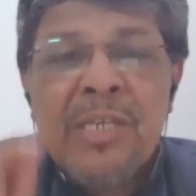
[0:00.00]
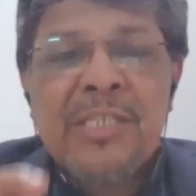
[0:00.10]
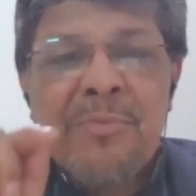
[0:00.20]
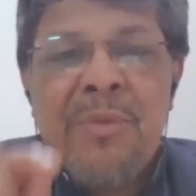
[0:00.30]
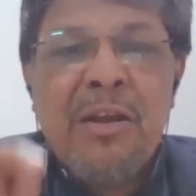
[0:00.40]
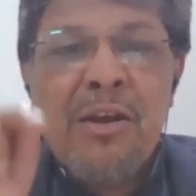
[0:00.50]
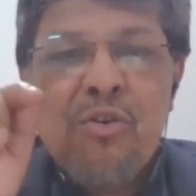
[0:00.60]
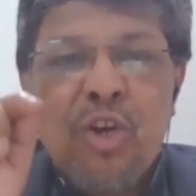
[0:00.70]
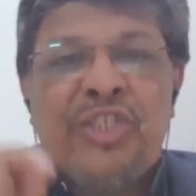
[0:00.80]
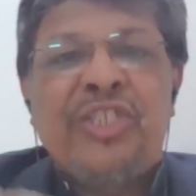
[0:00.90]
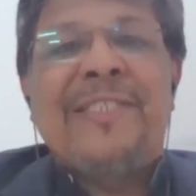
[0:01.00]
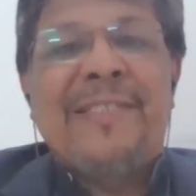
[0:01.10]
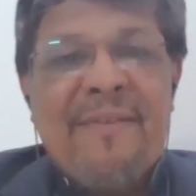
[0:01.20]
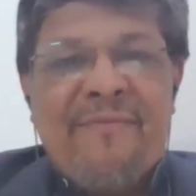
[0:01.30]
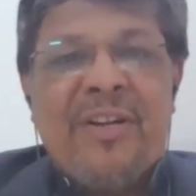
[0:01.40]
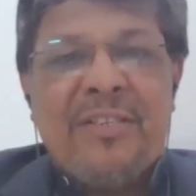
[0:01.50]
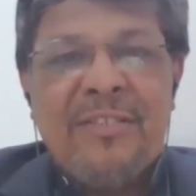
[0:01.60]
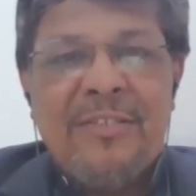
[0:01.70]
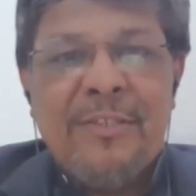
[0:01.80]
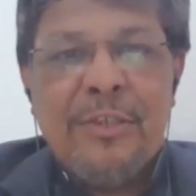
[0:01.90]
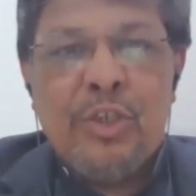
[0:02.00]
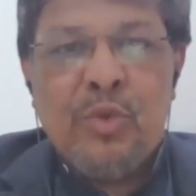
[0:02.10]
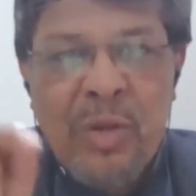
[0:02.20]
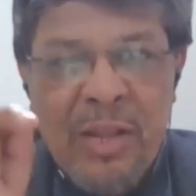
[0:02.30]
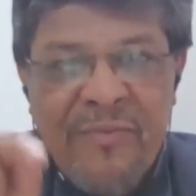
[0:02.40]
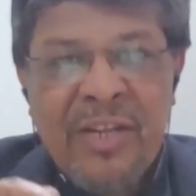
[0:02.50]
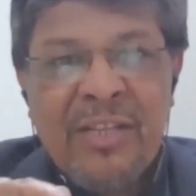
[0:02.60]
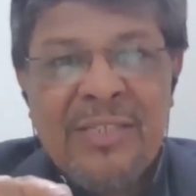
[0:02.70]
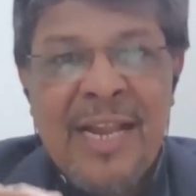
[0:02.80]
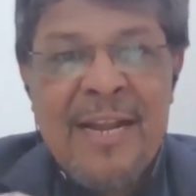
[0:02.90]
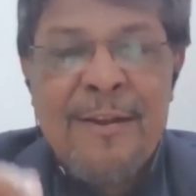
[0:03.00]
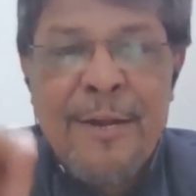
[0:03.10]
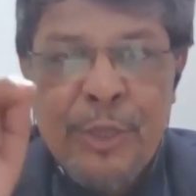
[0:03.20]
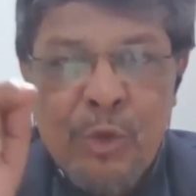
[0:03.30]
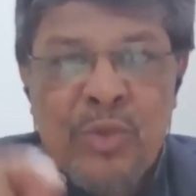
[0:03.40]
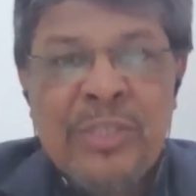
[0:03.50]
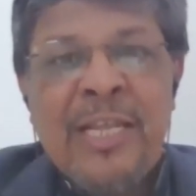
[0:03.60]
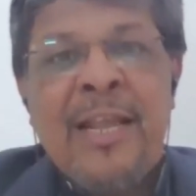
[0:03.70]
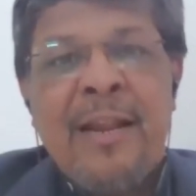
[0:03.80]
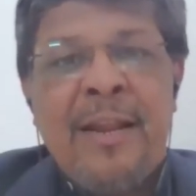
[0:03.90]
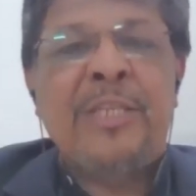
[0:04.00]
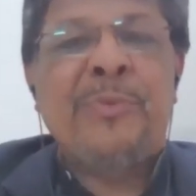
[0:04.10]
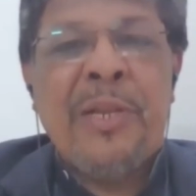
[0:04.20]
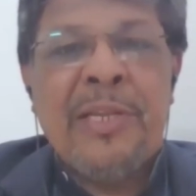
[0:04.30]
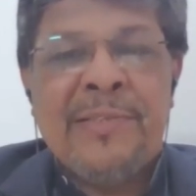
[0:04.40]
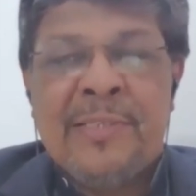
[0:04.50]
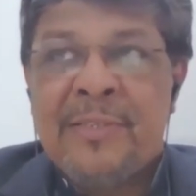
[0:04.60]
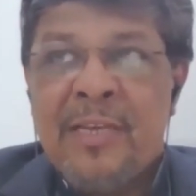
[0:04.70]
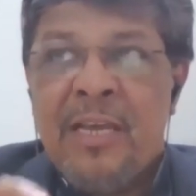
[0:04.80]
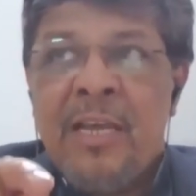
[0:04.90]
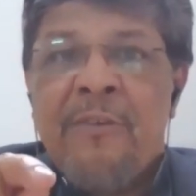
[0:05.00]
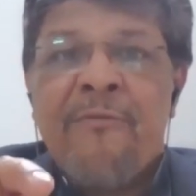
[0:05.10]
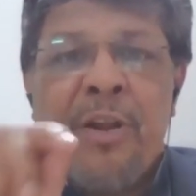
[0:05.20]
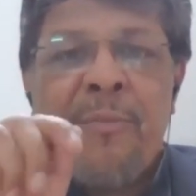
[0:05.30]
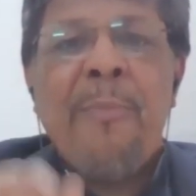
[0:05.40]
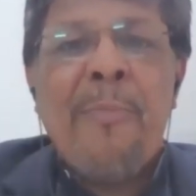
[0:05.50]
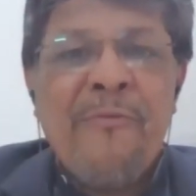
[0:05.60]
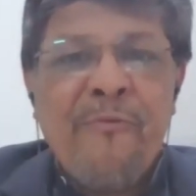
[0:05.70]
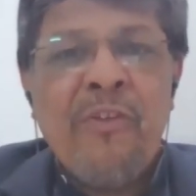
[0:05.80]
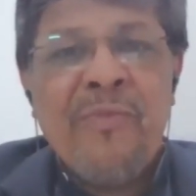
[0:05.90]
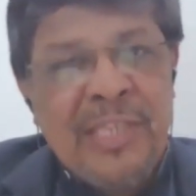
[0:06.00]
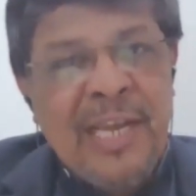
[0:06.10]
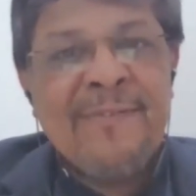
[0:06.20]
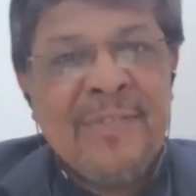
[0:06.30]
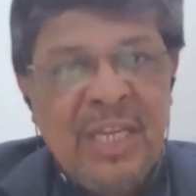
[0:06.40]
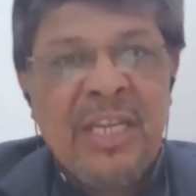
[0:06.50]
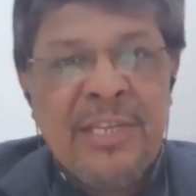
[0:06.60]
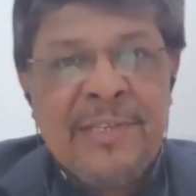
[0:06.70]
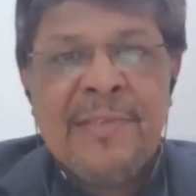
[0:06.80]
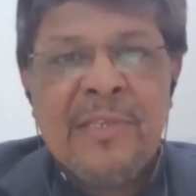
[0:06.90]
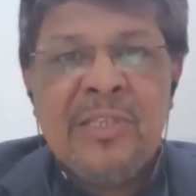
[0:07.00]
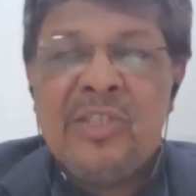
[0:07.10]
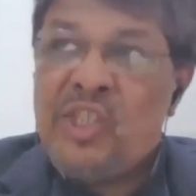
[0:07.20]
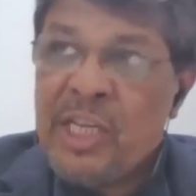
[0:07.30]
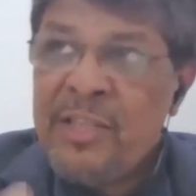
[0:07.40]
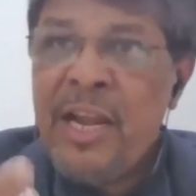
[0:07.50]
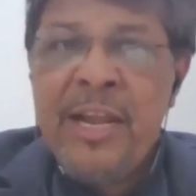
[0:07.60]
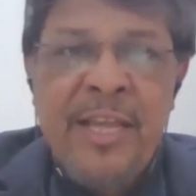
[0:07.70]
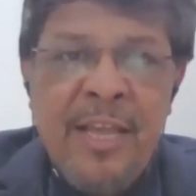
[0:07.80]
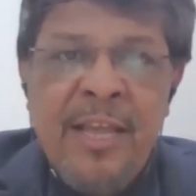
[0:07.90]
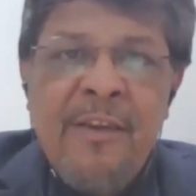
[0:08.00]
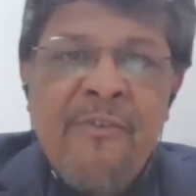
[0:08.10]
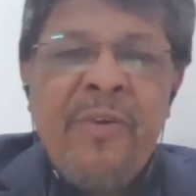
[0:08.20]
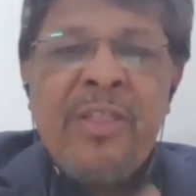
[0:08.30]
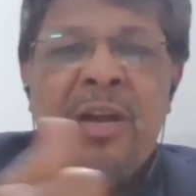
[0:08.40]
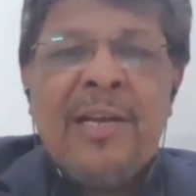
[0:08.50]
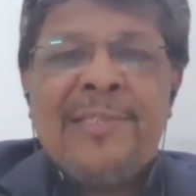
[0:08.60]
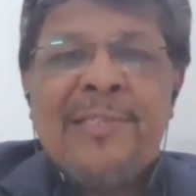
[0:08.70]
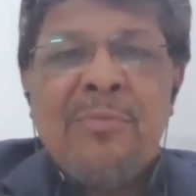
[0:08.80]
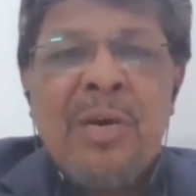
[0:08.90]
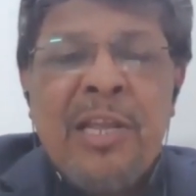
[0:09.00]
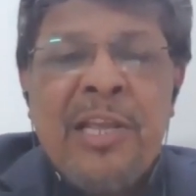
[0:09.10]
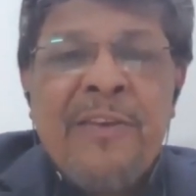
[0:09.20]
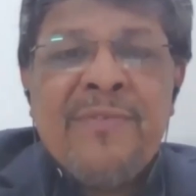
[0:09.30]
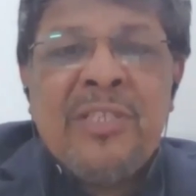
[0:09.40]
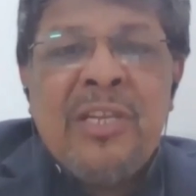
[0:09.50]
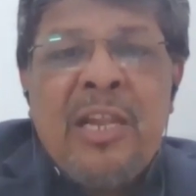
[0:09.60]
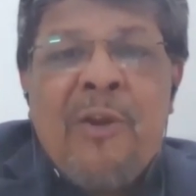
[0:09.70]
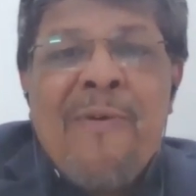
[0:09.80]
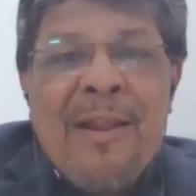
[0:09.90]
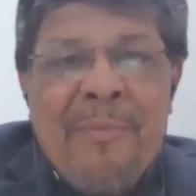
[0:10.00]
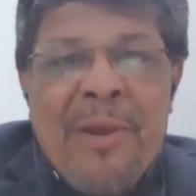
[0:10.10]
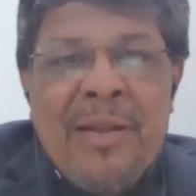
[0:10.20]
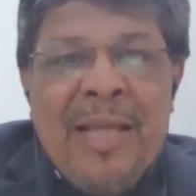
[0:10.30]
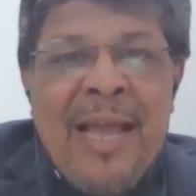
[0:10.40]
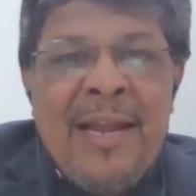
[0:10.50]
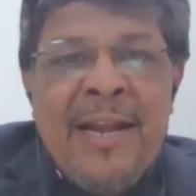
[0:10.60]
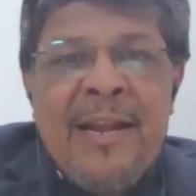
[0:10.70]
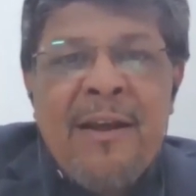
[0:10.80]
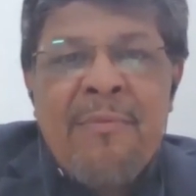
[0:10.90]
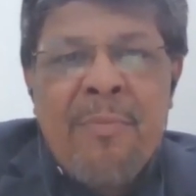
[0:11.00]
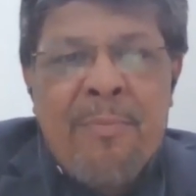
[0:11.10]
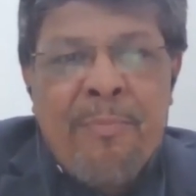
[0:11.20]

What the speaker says: must make a conscious effort to refer the standard, use their experiences. One of the pitfalls which I have seen is generally when the customer gives the requirement, I need a